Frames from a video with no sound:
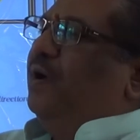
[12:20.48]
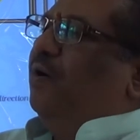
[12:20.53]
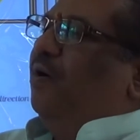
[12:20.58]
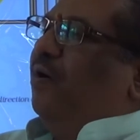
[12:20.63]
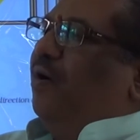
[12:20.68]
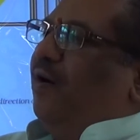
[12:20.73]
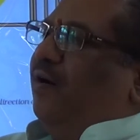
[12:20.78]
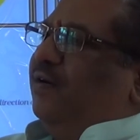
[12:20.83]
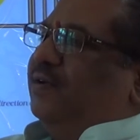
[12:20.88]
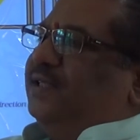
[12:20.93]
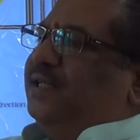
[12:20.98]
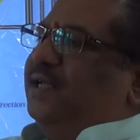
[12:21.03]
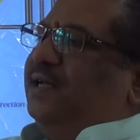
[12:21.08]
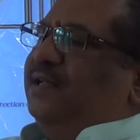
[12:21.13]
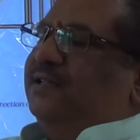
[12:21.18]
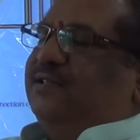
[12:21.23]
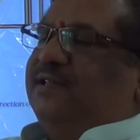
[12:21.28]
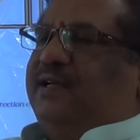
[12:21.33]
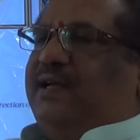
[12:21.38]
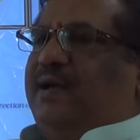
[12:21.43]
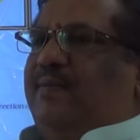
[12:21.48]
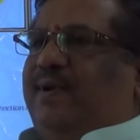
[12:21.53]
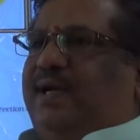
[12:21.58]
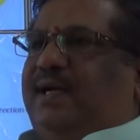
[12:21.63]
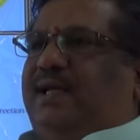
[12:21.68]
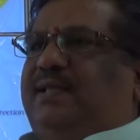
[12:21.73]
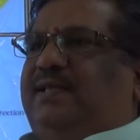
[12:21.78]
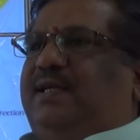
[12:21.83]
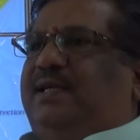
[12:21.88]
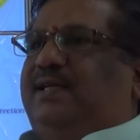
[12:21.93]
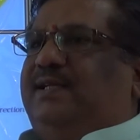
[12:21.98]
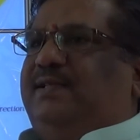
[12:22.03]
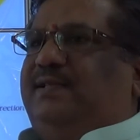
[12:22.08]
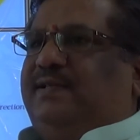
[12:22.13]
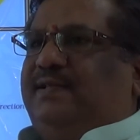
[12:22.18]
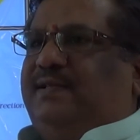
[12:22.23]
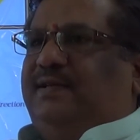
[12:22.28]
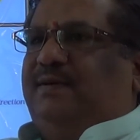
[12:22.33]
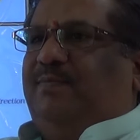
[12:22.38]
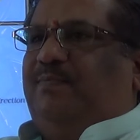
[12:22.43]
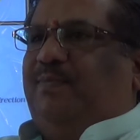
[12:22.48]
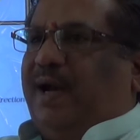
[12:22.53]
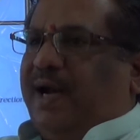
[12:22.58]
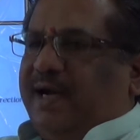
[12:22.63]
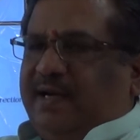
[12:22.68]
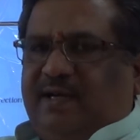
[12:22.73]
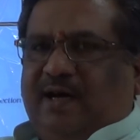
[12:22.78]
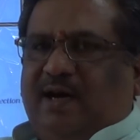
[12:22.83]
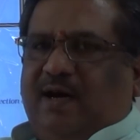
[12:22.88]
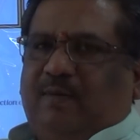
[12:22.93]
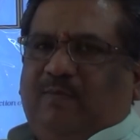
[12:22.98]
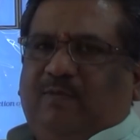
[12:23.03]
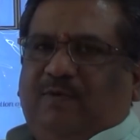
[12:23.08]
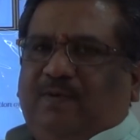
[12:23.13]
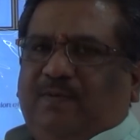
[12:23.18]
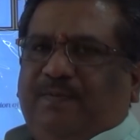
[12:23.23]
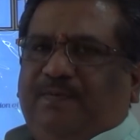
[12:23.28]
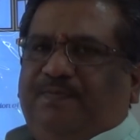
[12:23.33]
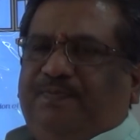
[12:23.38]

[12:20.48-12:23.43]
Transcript: Auxin is a chemical that is a plant hormone